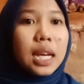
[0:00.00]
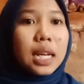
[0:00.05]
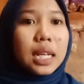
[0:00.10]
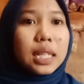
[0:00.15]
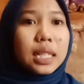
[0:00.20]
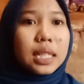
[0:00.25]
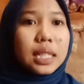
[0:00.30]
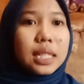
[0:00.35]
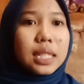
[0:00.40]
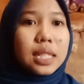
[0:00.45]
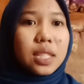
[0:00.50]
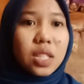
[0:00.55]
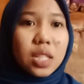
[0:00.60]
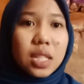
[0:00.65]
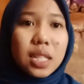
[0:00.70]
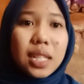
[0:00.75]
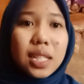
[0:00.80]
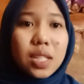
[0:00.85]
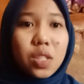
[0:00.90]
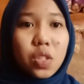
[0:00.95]
the
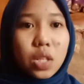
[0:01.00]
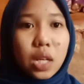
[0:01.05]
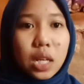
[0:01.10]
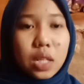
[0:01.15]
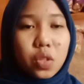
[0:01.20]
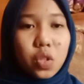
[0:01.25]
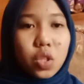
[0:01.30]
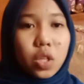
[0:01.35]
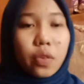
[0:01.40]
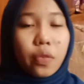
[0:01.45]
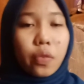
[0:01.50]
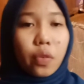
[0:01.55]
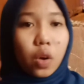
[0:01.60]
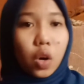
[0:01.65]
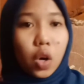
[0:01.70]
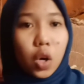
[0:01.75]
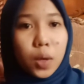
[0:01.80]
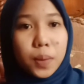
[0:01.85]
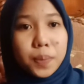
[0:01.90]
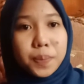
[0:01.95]
generic structure
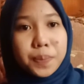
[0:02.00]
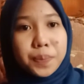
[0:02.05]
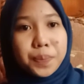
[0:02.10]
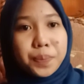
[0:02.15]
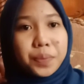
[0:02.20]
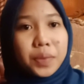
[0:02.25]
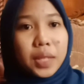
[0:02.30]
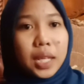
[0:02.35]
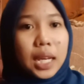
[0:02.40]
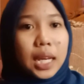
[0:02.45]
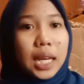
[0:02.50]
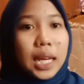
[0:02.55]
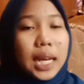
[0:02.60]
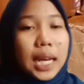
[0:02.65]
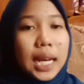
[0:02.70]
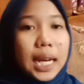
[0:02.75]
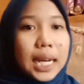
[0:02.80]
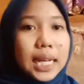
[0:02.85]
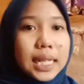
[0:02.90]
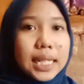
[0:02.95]
from
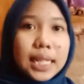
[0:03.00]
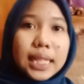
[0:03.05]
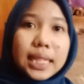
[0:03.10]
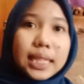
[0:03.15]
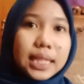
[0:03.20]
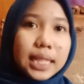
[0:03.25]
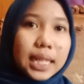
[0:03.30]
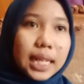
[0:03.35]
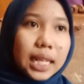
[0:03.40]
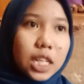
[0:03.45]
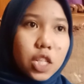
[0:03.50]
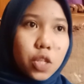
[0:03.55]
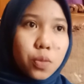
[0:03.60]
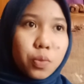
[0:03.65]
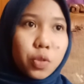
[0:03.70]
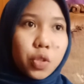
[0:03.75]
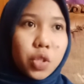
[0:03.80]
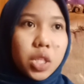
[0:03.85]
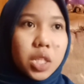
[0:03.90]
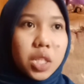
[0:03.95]
analytical
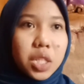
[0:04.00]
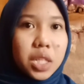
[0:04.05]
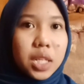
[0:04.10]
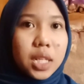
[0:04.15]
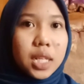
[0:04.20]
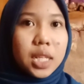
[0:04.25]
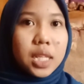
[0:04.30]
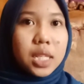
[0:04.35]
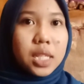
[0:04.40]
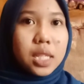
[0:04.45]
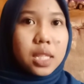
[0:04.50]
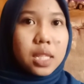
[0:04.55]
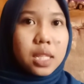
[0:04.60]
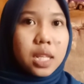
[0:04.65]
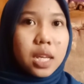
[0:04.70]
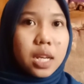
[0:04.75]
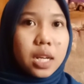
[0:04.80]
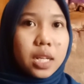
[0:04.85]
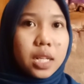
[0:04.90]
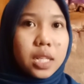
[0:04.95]
exposition is,
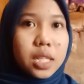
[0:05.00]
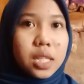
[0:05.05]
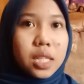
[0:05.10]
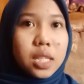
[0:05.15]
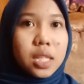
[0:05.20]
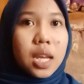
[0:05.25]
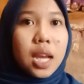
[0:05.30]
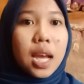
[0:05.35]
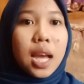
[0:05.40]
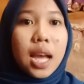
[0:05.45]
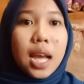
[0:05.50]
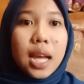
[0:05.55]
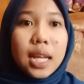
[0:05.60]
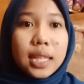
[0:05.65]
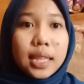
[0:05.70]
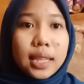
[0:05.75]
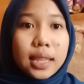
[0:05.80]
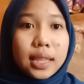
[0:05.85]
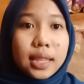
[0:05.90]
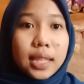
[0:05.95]
there is
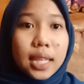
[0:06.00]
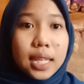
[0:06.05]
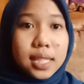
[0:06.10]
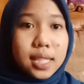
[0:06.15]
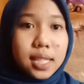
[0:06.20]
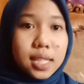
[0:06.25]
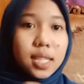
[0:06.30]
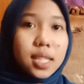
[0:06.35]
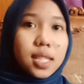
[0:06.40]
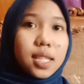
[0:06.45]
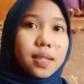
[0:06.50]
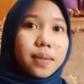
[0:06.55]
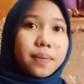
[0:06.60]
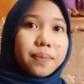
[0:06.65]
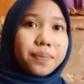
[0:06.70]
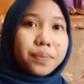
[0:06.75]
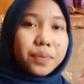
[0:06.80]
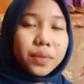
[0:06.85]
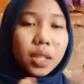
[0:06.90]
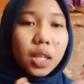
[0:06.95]
thesis.
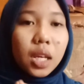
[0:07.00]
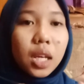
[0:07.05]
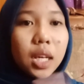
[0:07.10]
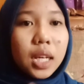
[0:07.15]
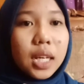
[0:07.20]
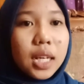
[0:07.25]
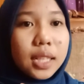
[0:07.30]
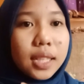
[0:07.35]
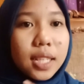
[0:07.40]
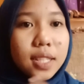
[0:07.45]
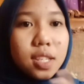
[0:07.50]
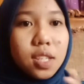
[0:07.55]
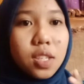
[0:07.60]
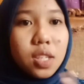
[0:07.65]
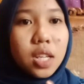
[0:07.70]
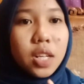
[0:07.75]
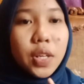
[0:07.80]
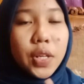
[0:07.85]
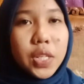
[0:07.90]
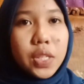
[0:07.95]
Thesis
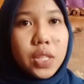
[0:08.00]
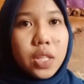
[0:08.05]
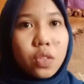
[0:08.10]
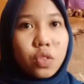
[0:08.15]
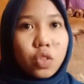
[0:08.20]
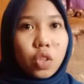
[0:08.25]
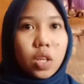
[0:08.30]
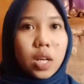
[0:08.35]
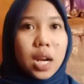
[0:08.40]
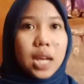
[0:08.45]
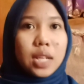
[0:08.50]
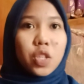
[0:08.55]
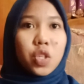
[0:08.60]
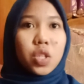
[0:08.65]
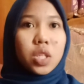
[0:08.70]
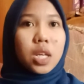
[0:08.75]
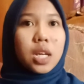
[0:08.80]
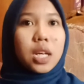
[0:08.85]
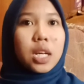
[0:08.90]
here is introduce